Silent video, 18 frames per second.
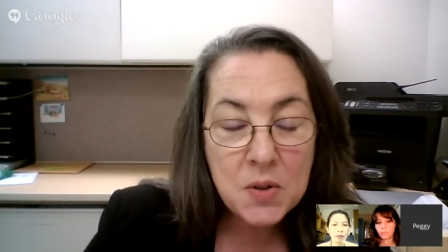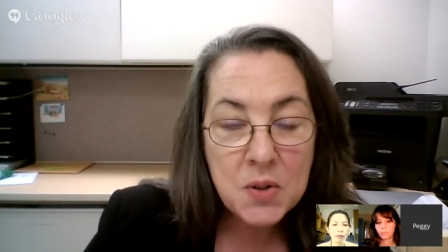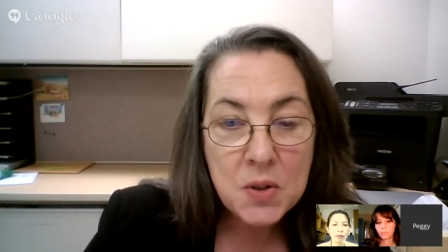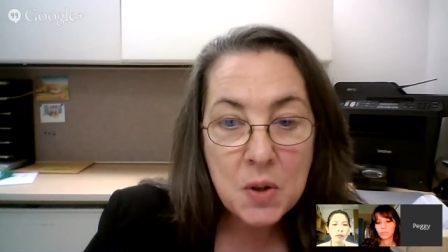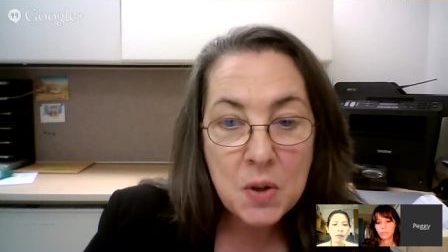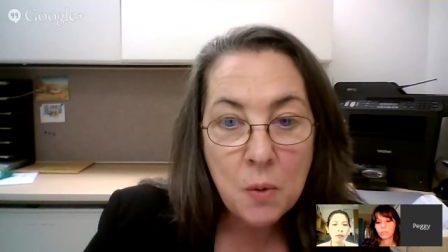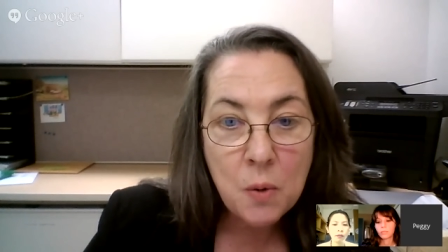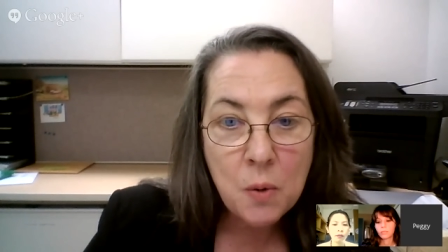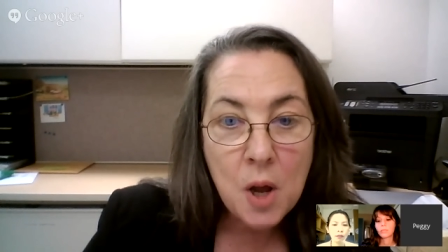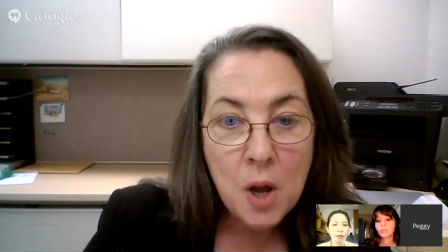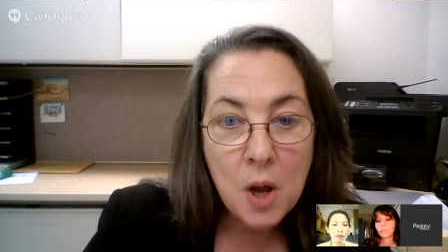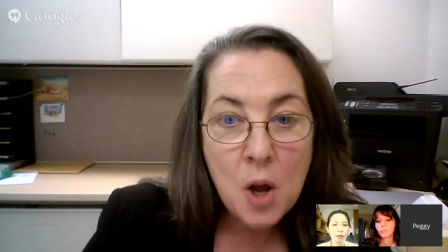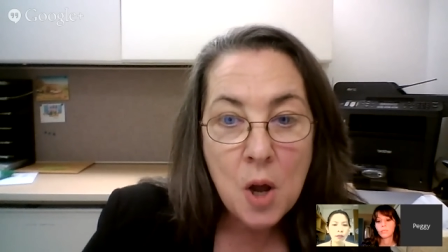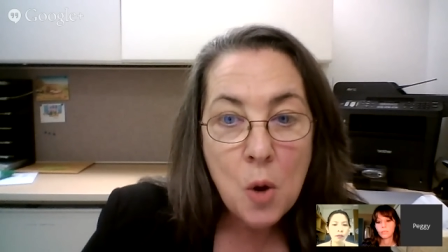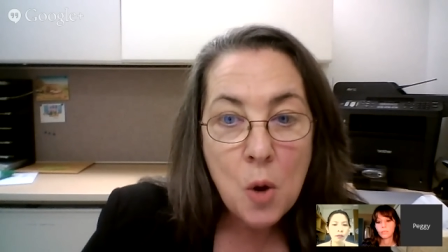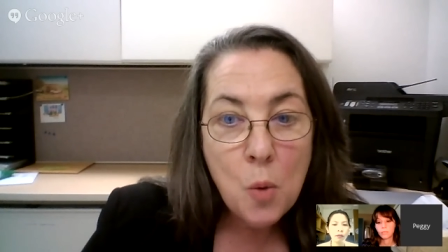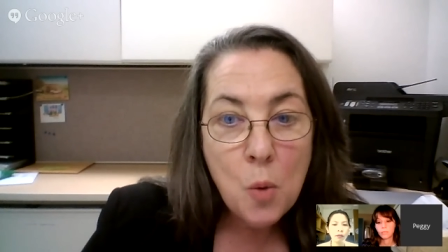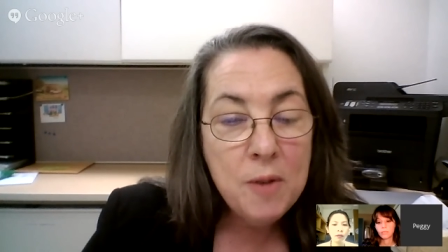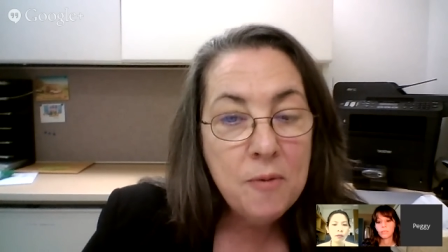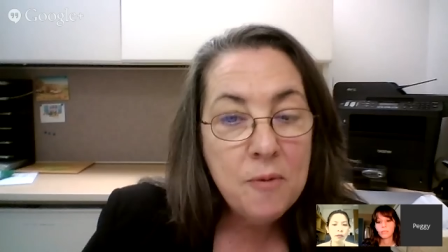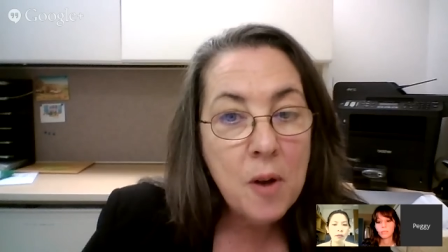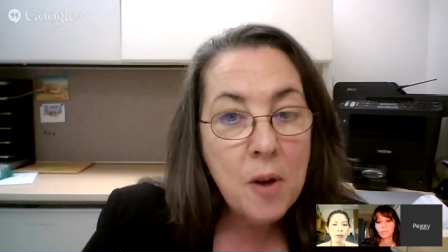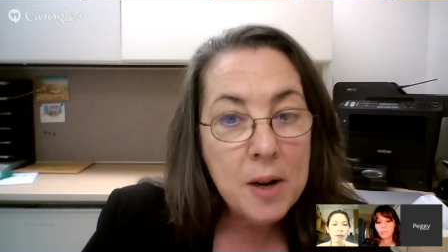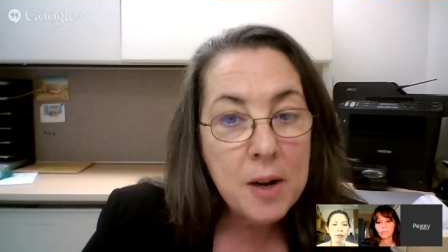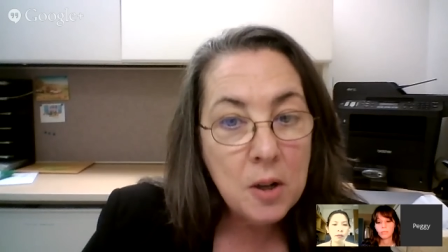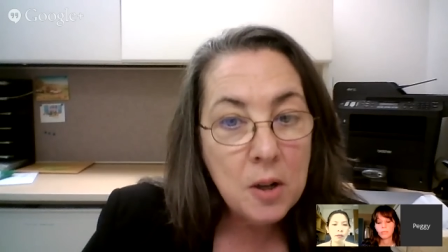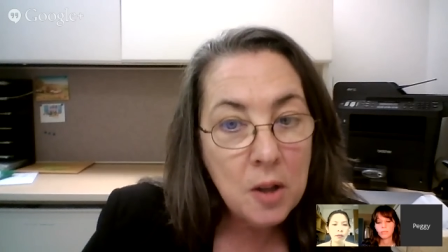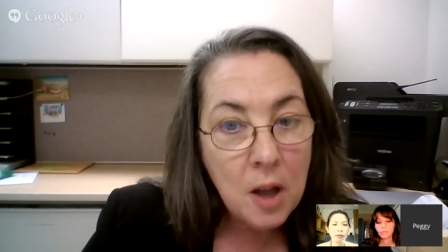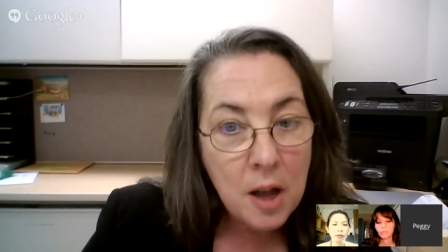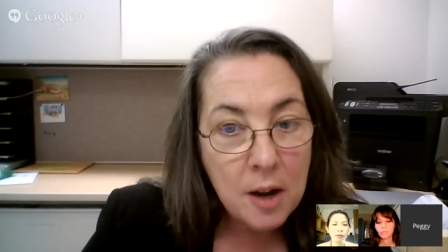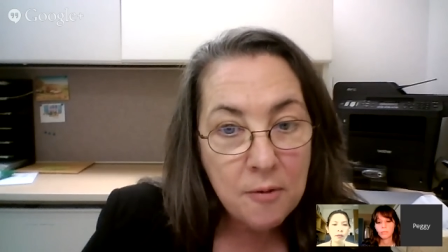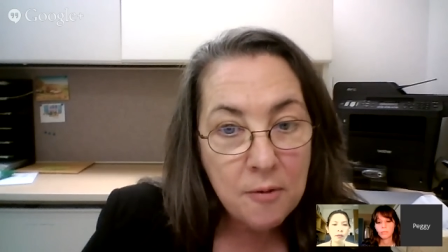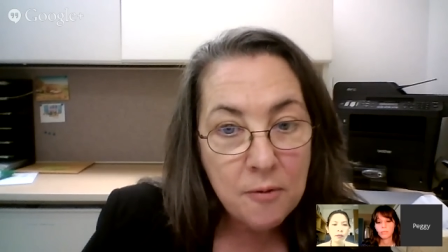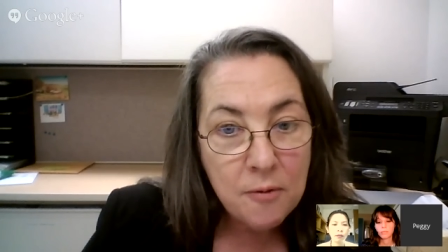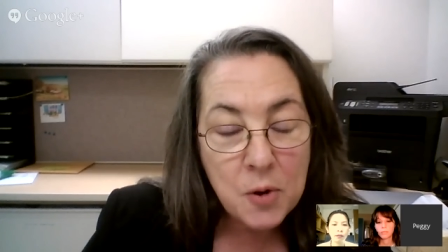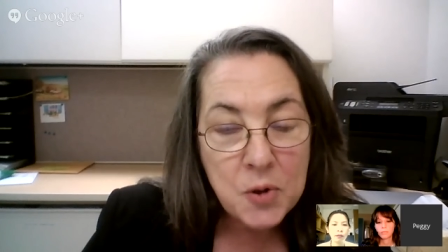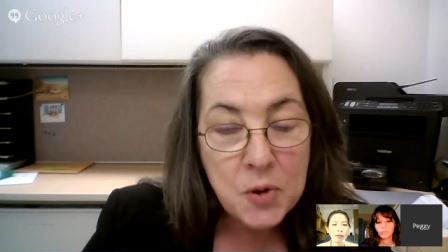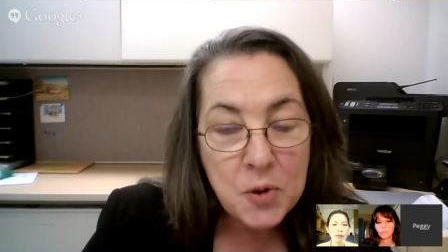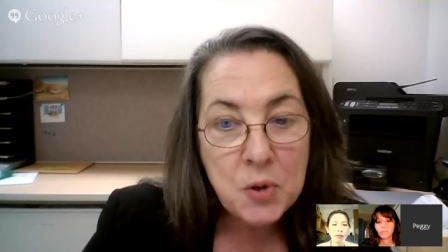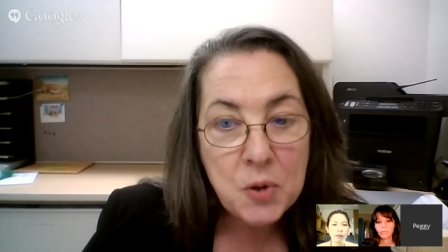So we find a lot of folks